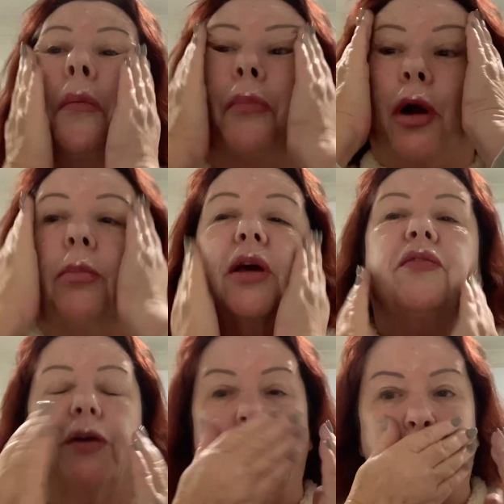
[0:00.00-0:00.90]
Probably
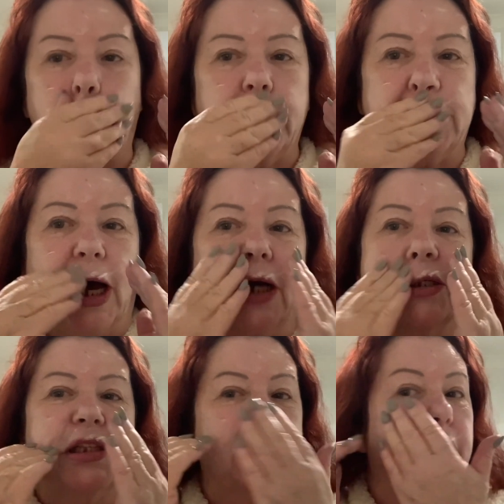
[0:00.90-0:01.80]
for darker
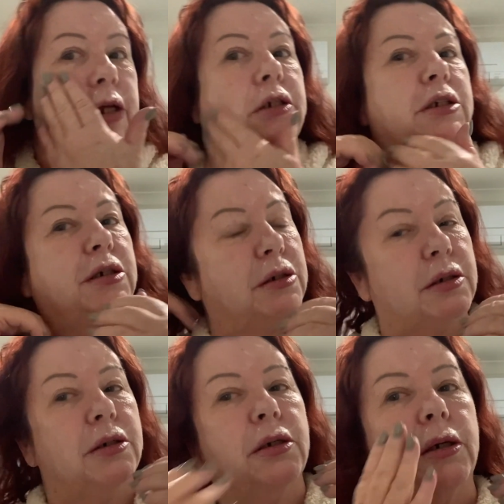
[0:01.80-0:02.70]
skinned
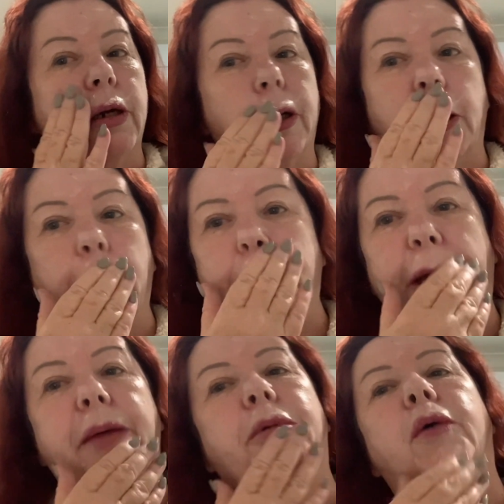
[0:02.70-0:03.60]

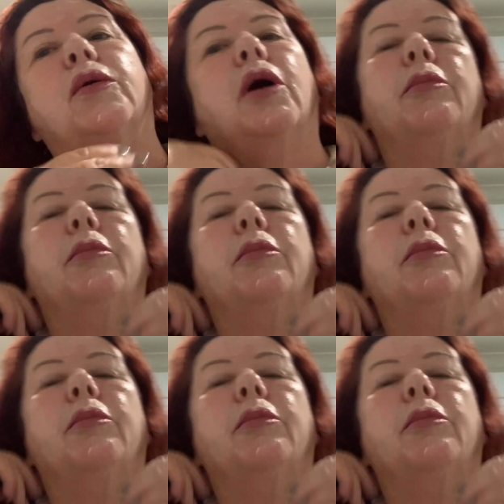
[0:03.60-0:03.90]
people, I